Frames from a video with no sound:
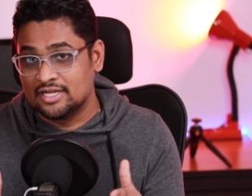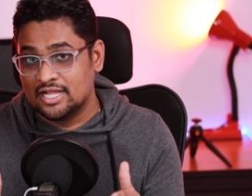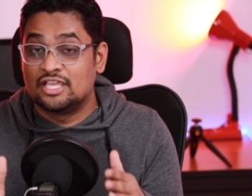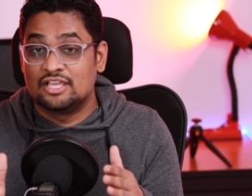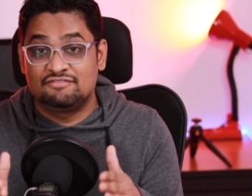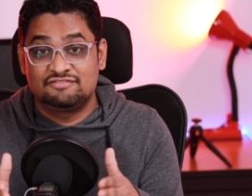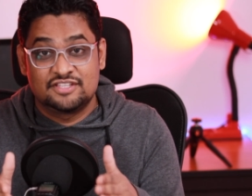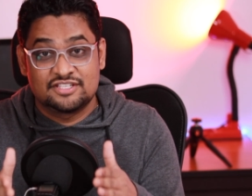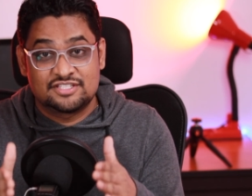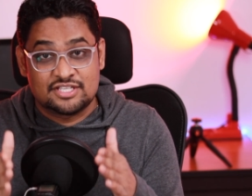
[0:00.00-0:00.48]

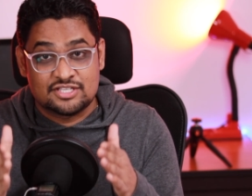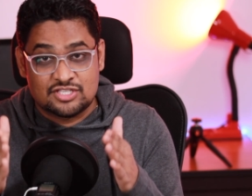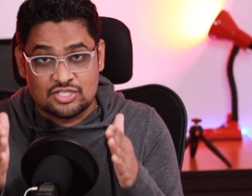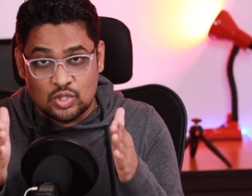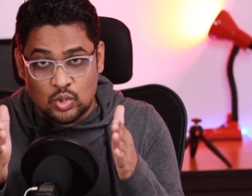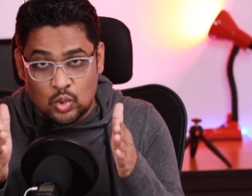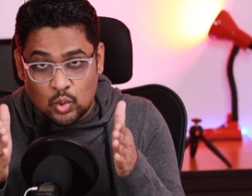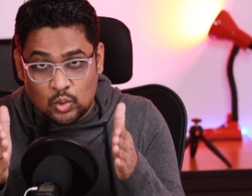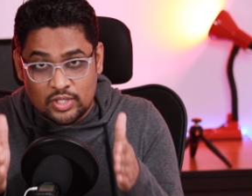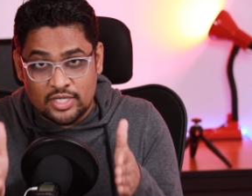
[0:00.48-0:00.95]
If this is
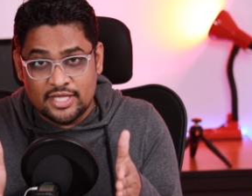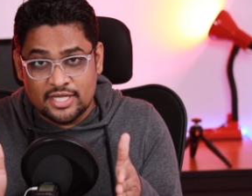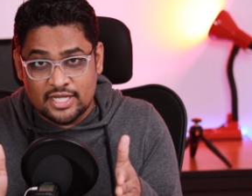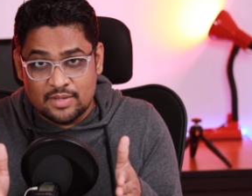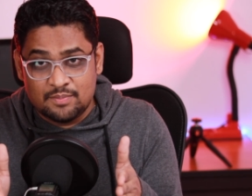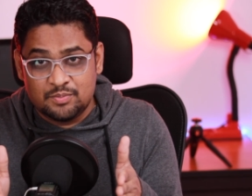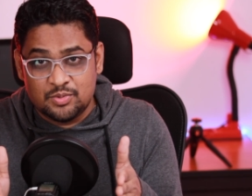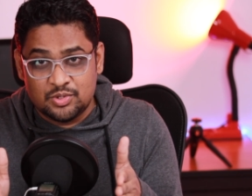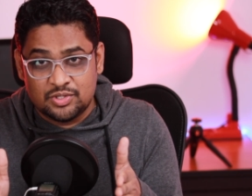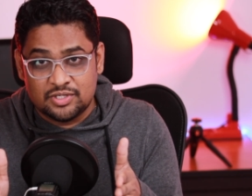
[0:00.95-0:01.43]
the only
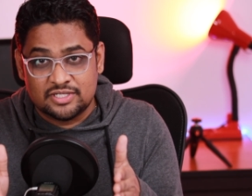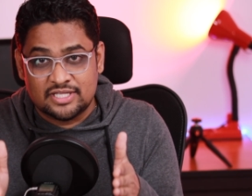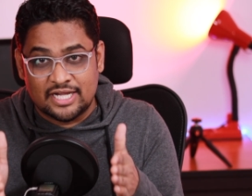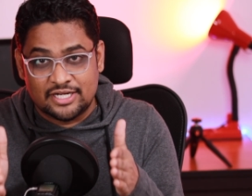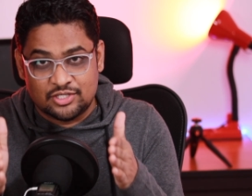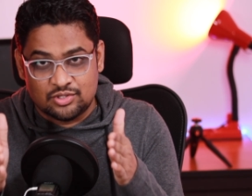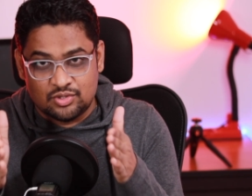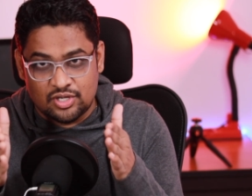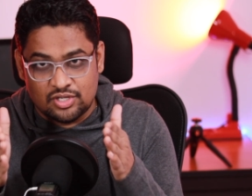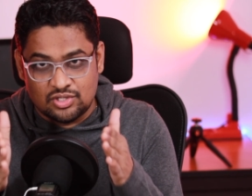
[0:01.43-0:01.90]
computer
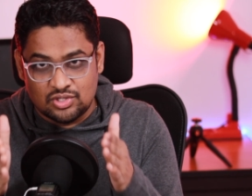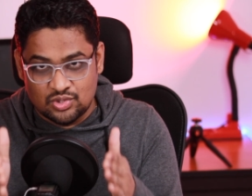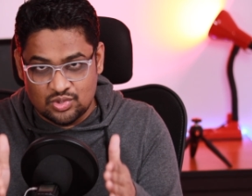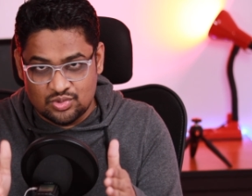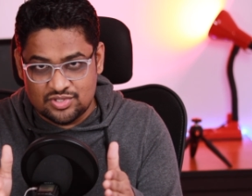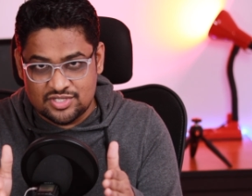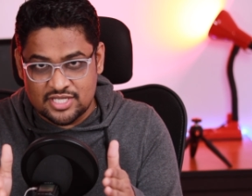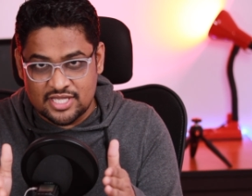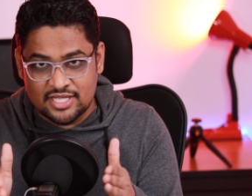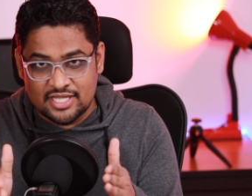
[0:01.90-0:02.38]
that you are
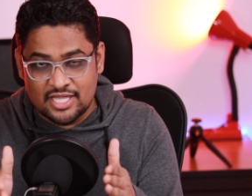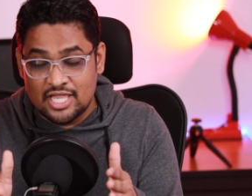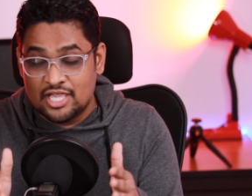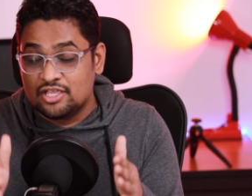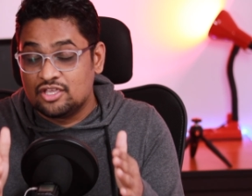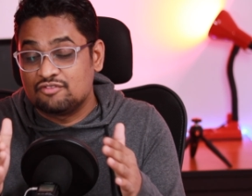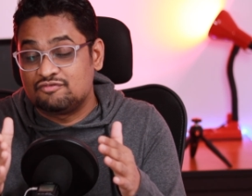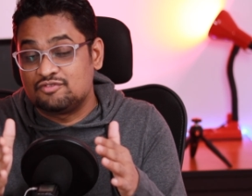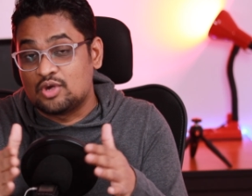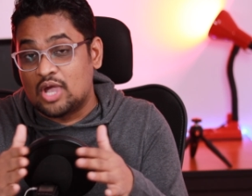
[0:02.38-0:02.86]
using,
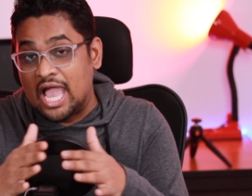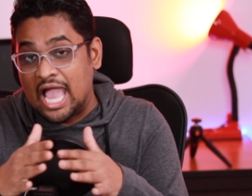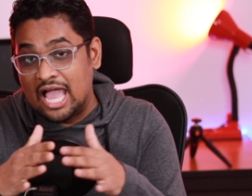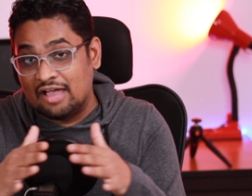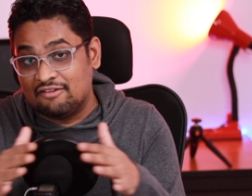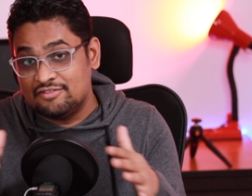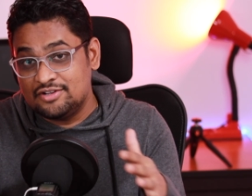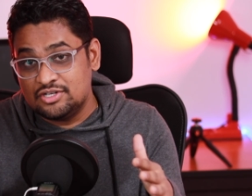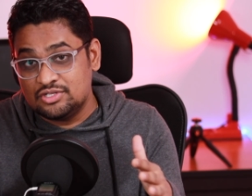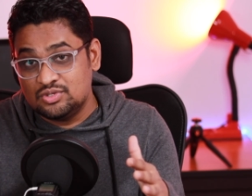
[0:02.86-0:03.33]
if you
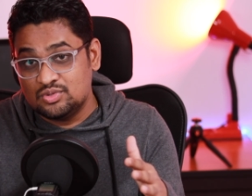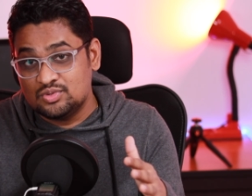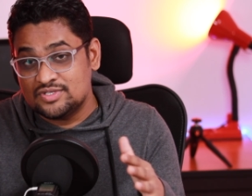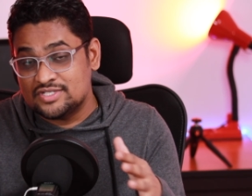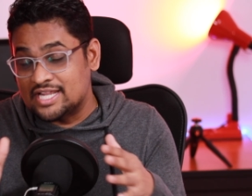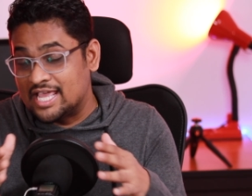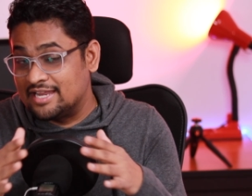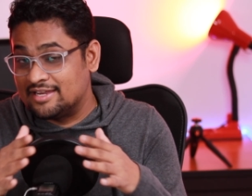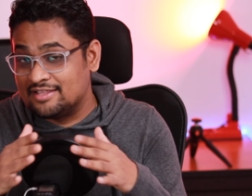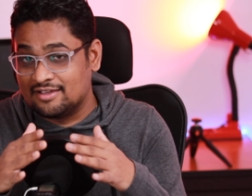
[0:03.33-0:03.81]
haven't
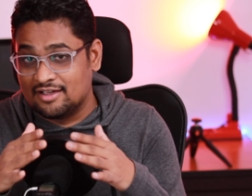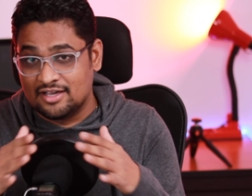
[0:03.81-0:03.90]
used any